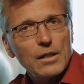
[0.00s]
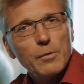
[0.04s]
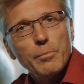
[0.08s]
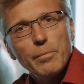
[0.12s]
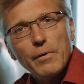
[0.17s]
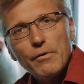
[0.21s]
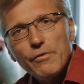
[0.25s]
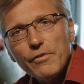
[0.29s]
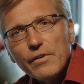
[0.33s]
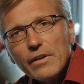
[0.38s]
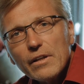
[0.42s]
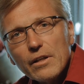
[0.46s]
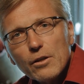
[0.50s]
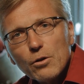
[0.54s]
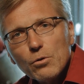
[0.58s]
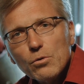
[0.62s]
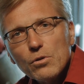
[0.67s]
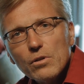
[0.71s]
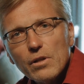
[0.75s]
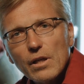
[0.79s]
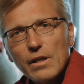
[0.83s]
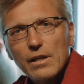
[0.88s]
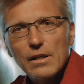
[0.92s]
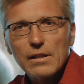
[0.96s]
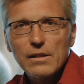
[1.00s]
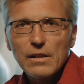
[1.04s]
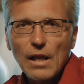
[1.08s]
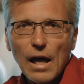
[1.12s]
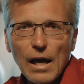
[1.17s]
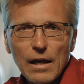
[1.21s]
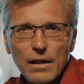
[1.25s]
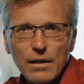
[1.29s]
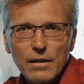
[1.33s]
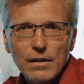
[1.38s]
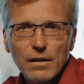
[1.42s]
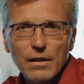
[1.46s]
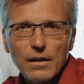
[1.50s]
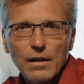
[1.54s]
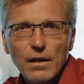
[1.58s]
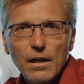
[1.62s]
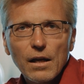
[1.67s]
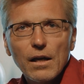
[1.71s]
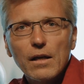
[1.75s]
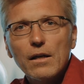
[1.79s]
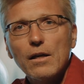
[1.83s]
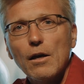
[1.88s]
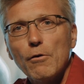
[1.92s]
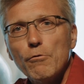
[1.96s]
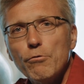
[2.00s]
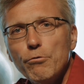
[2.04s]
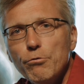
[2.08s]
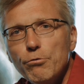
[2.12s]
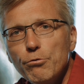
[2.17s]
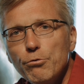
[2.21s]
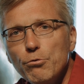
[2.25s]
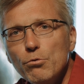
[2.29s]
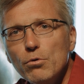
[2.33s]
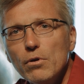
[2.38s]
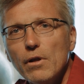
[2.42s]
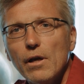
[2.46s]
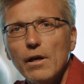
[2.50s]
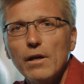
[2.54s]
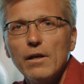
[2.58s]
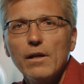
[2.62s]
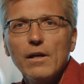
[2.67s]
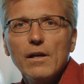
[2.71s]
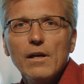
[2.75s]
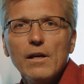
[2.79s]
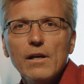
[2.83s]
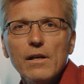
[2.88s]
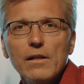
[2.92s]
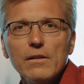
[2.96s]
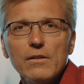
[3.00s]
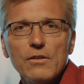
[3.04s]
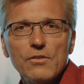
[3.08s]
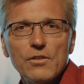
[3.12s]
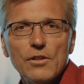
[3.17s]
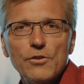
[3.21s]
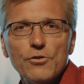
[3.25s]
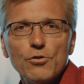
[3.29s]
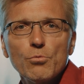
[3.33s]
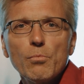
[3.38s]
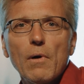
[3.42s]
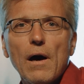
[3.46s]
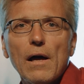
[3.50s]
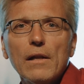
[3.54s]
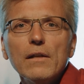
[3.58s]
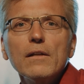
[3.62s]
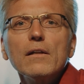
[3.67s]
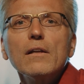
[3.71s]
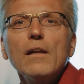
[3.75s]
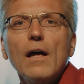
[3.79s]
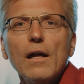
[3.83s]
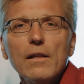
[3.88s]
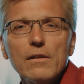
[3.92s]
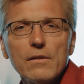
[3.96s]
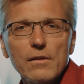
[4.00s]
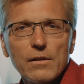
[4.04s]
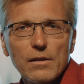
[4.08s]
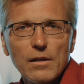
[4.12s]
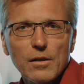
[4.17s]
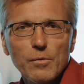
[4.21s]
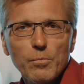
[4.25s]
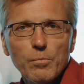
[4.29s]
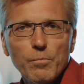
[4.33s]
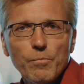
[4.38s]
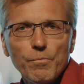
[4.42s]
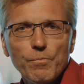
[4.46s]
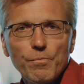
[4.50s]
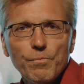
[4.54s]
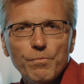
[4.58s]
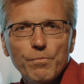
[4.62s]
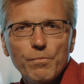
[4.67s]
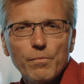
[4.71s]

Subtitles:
the reasons, thoughts and feelings that drove them to action.